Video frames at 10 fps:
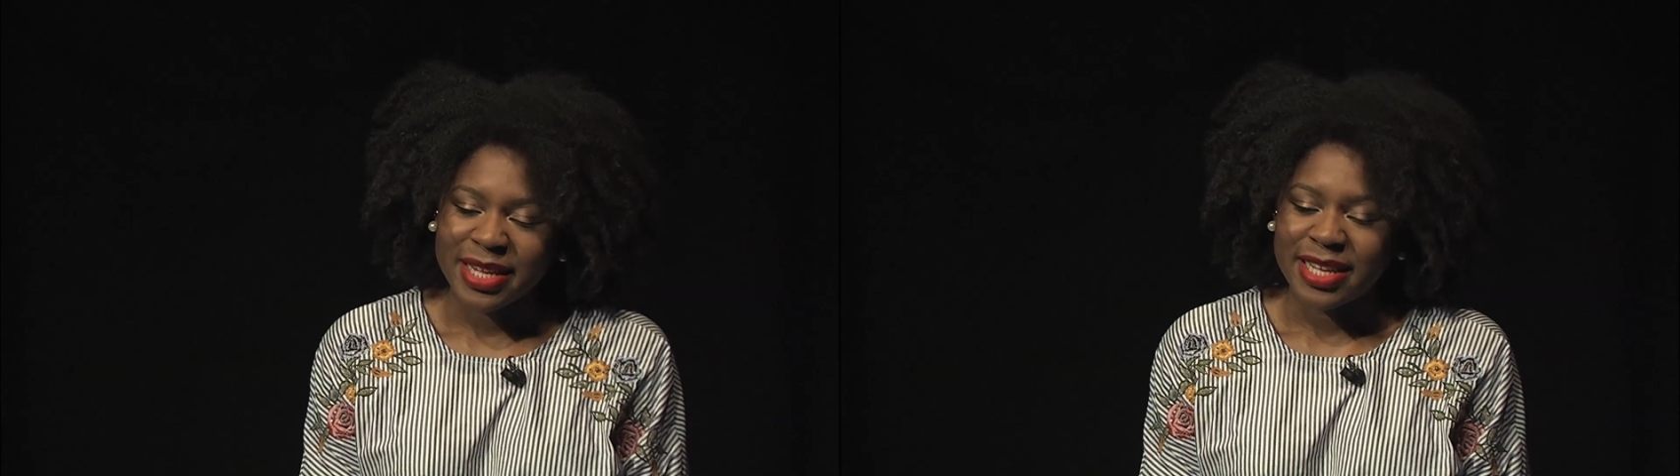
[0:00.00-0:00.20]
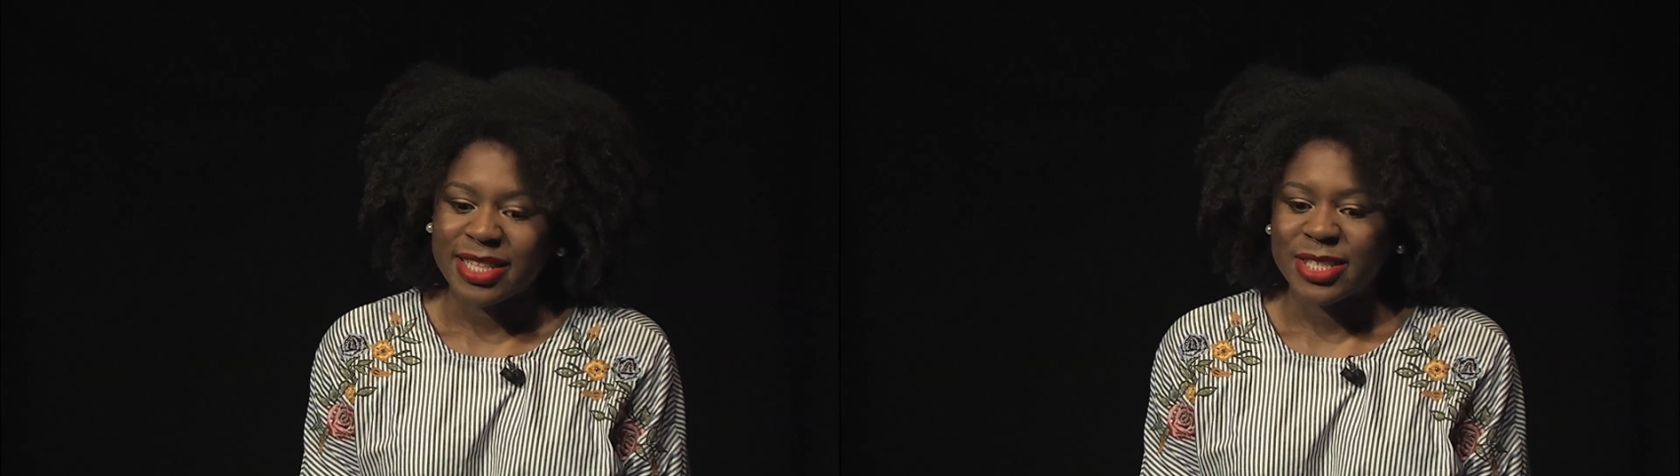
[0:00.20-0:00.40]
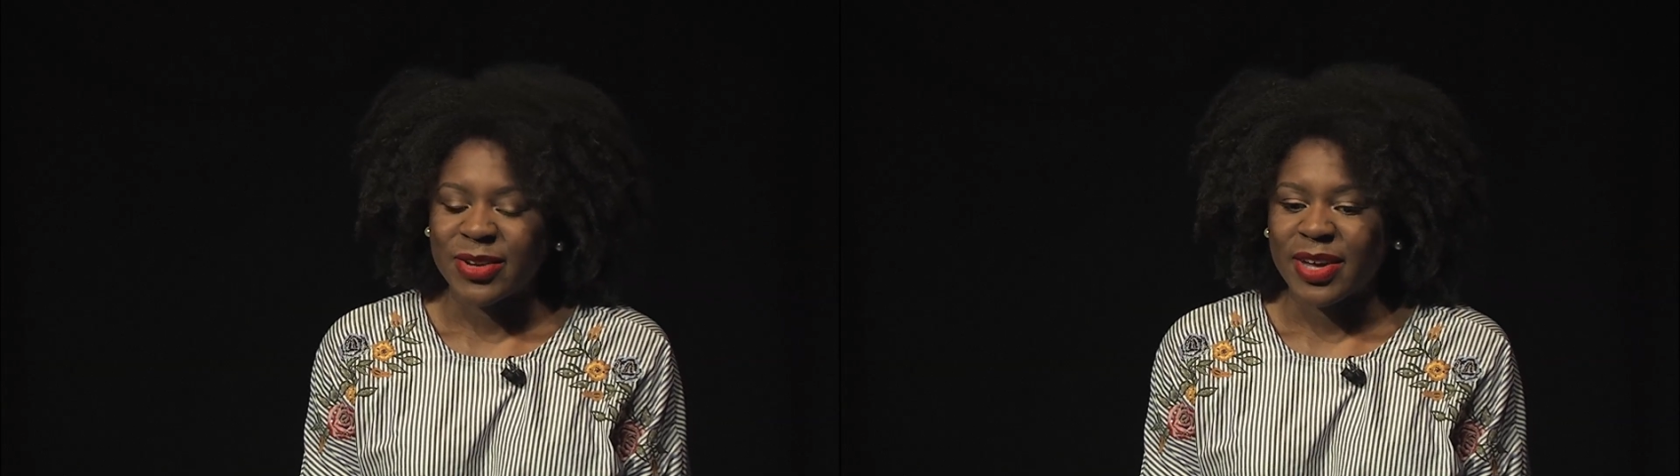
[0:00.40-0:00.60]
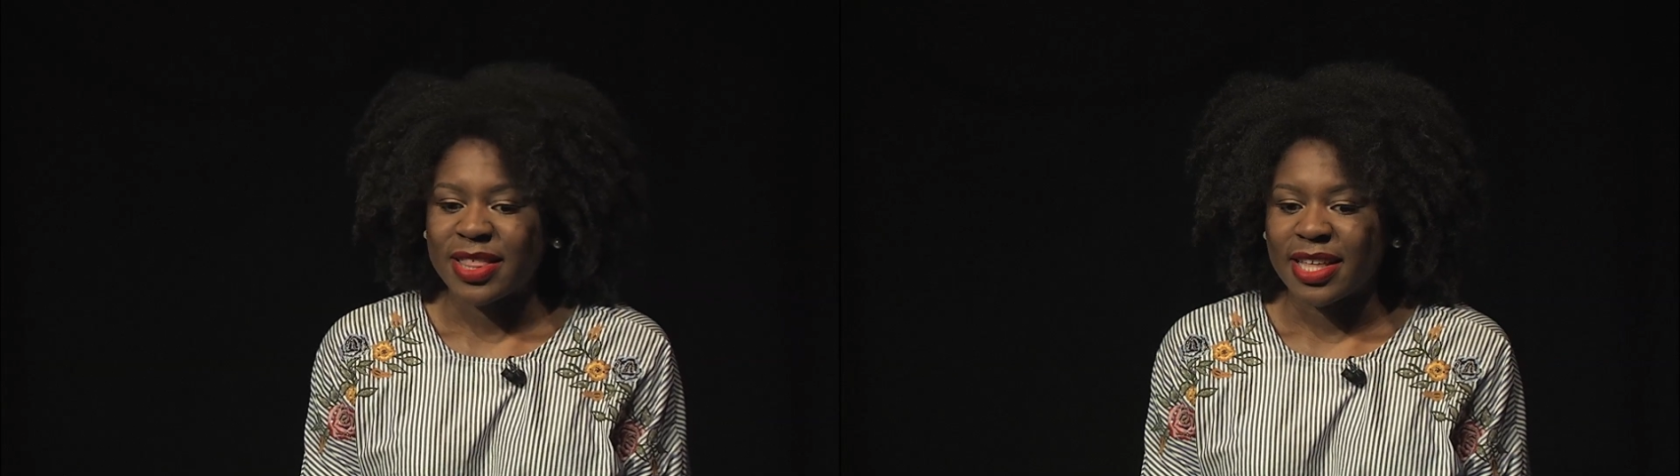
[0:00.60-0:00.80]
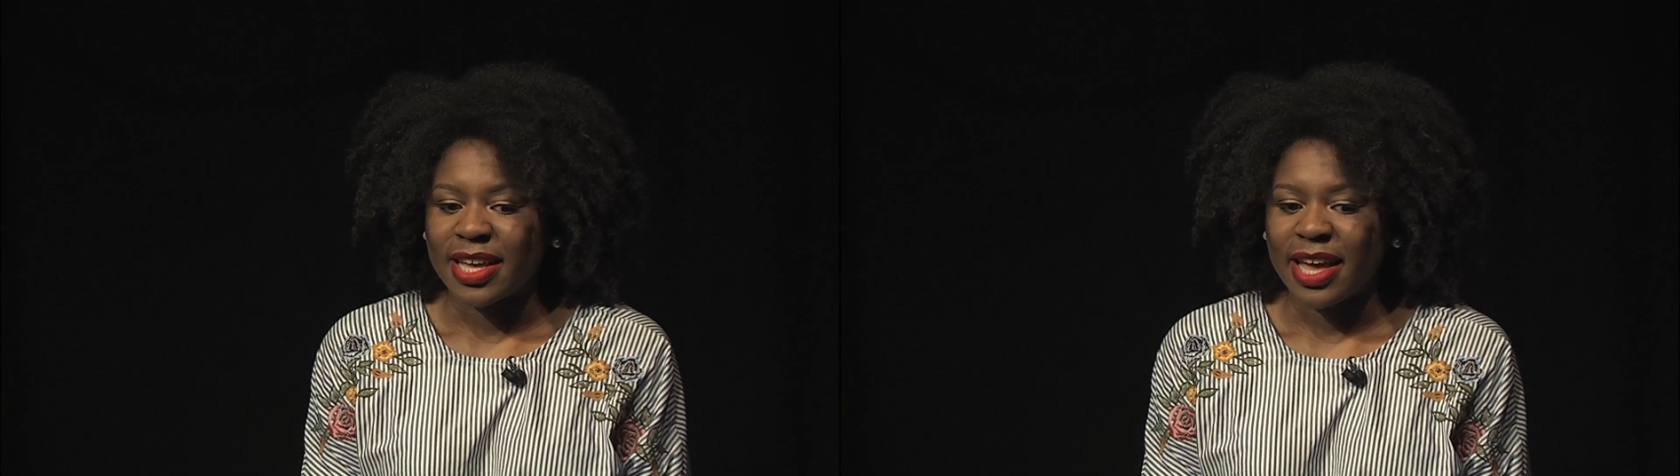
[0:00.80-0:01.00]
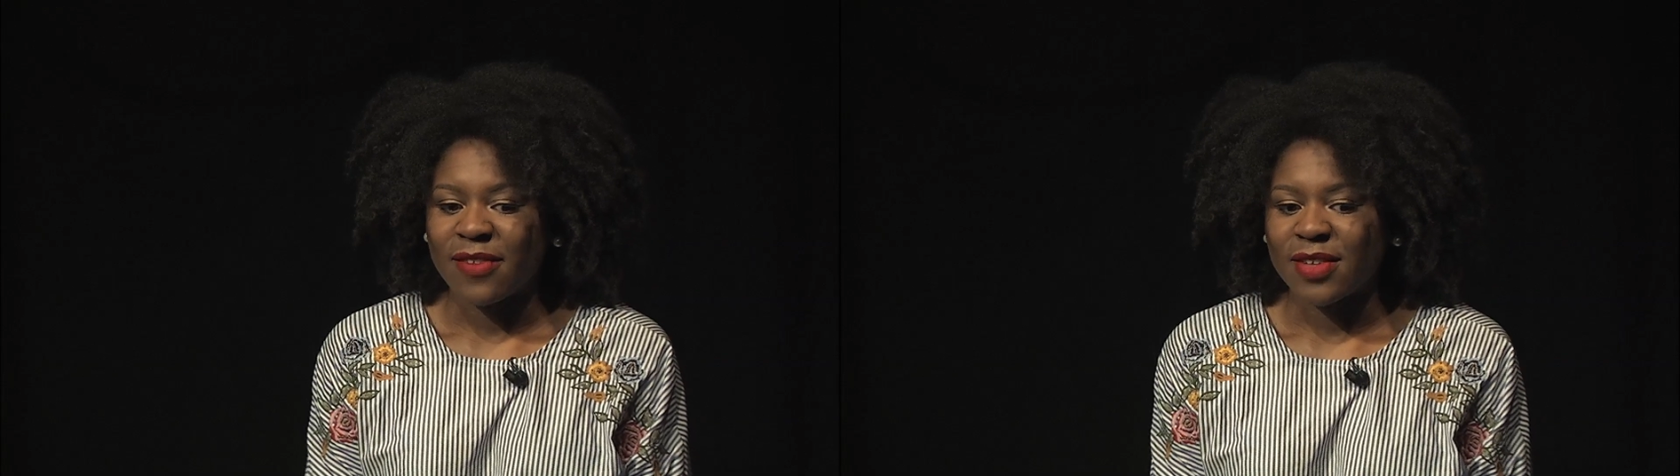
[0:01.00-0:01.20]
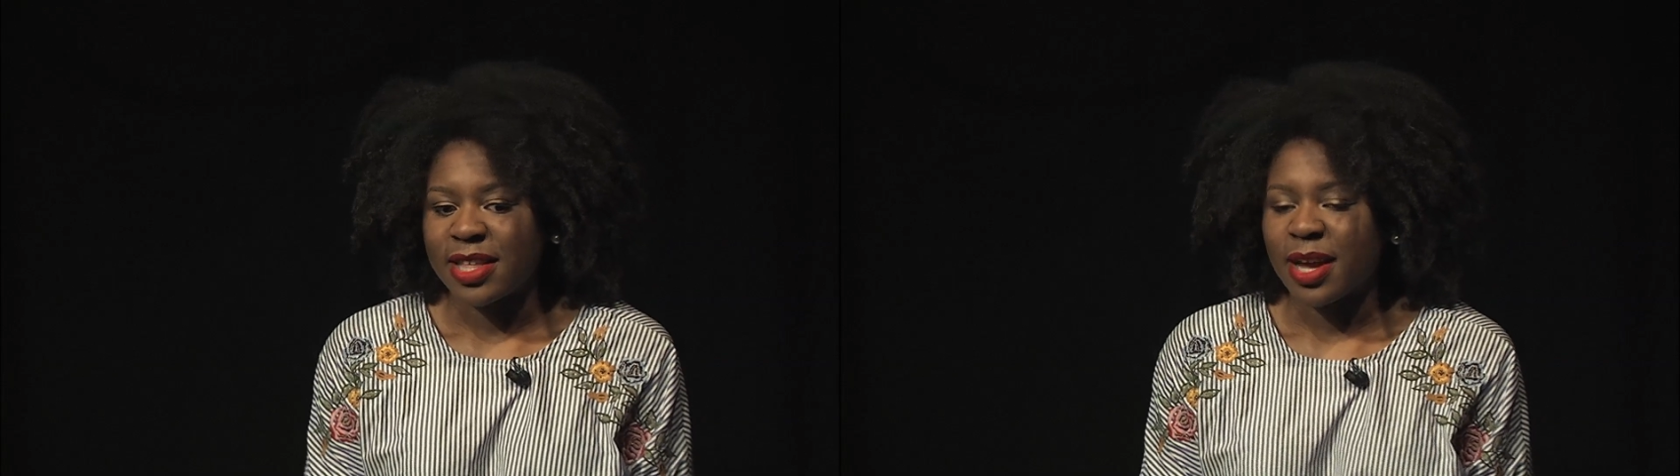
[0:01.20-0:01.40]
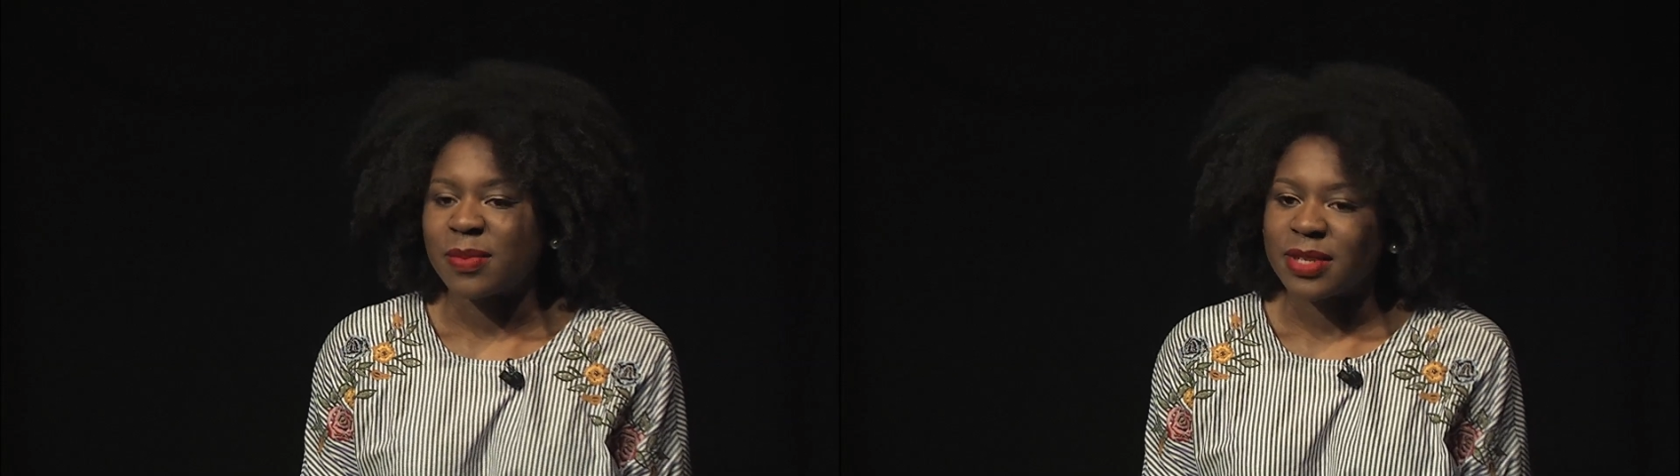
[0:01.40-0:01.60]
And so I think having the
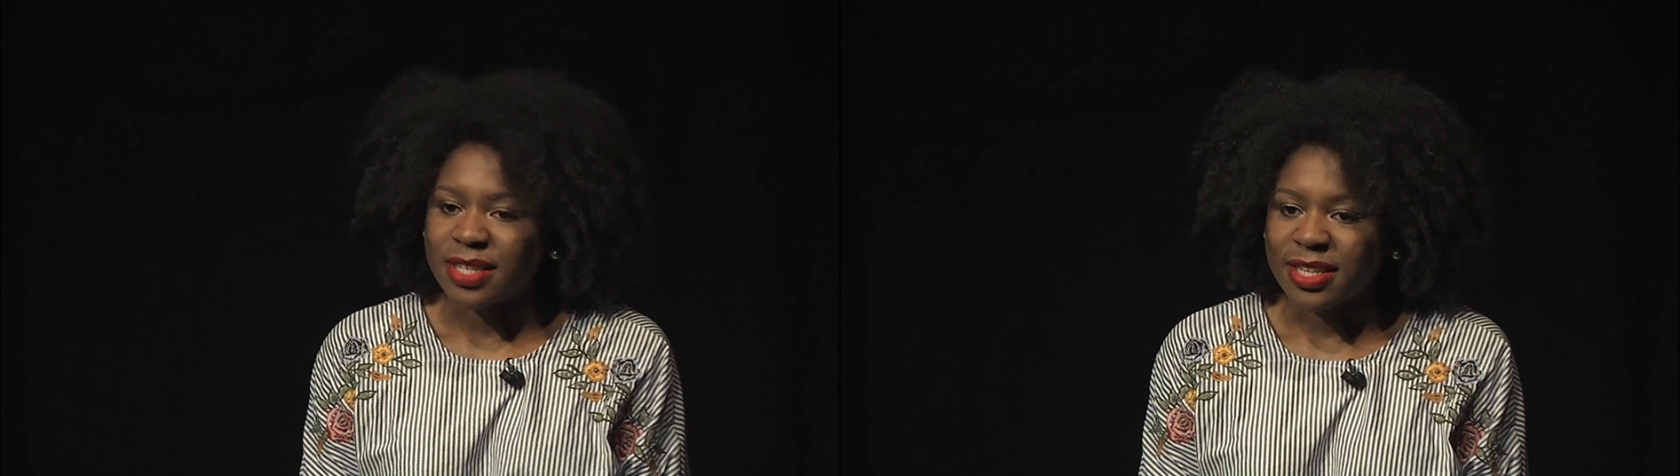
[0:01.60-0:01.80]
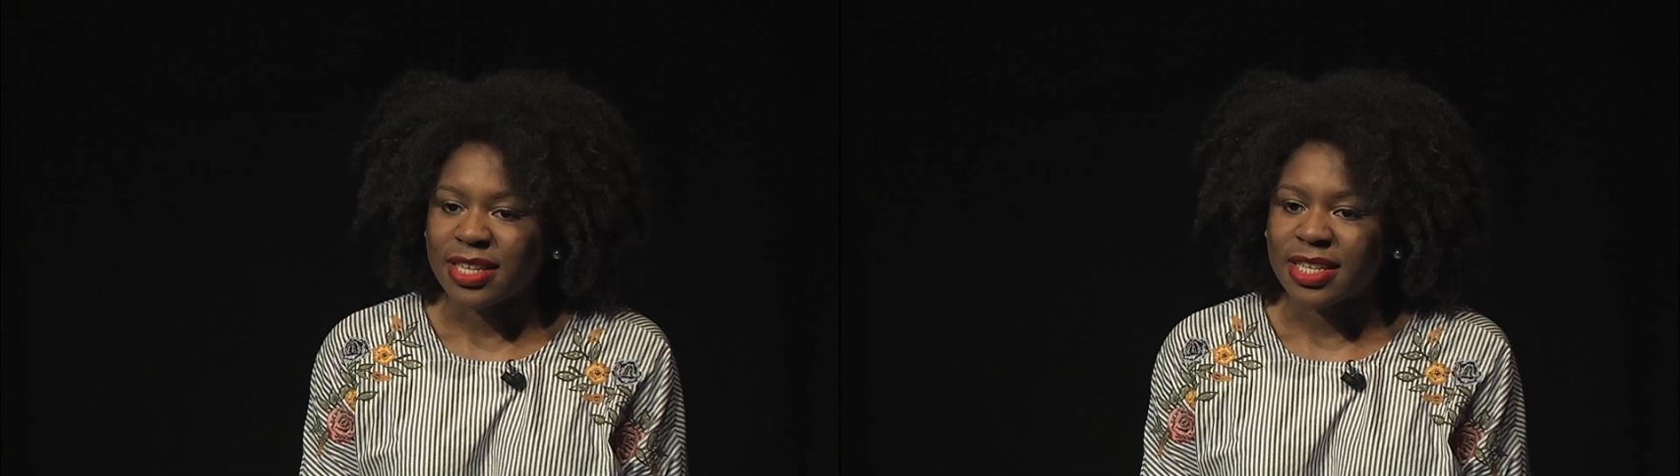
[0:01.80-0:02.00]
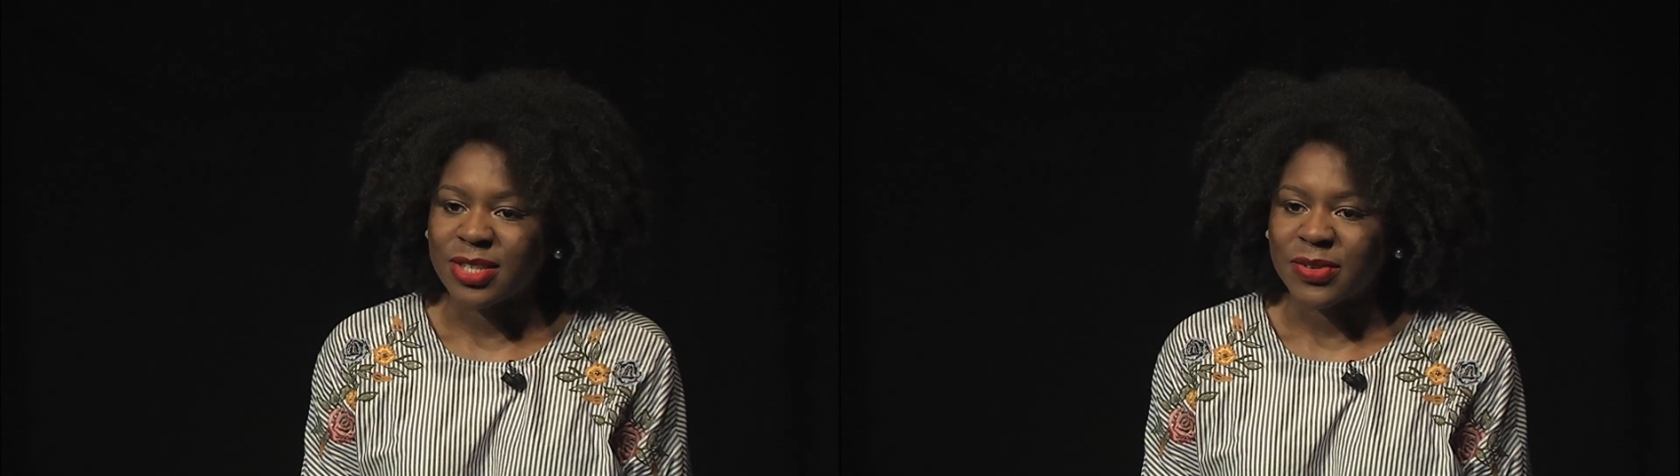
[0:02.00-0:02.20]
opportunity to